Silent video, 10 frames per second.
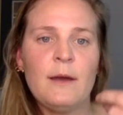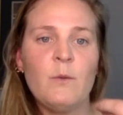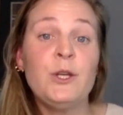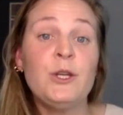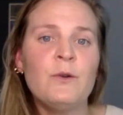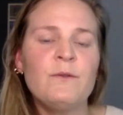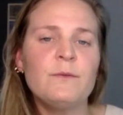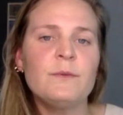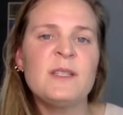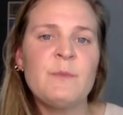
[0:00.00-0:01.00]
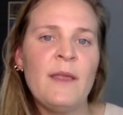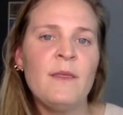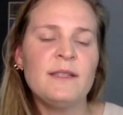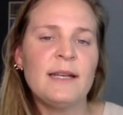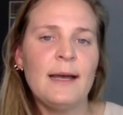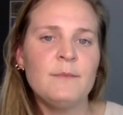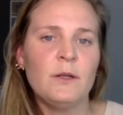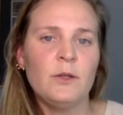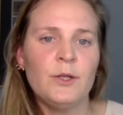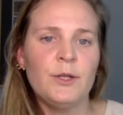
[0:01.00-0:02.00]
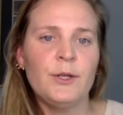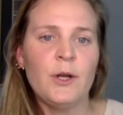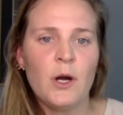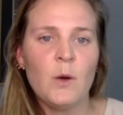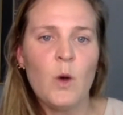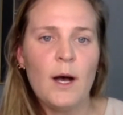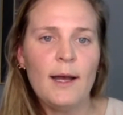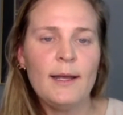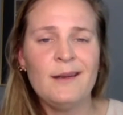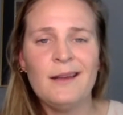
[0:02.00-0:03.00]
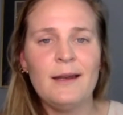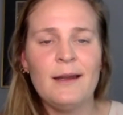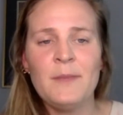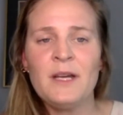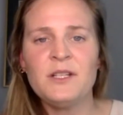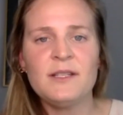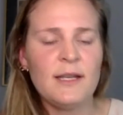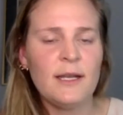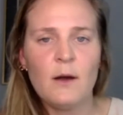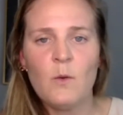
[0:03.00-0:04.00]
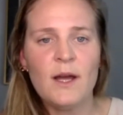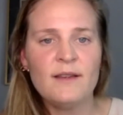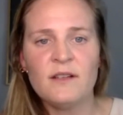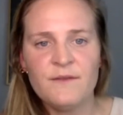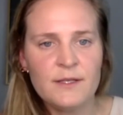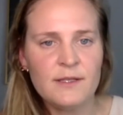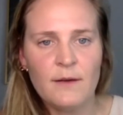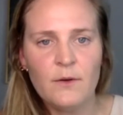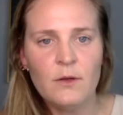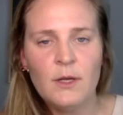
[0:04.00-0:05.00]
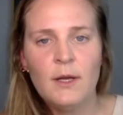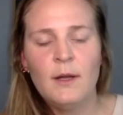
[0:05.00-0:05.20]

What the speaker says: we don't spend the time to learn our why. And I'm not just saying our why surface level.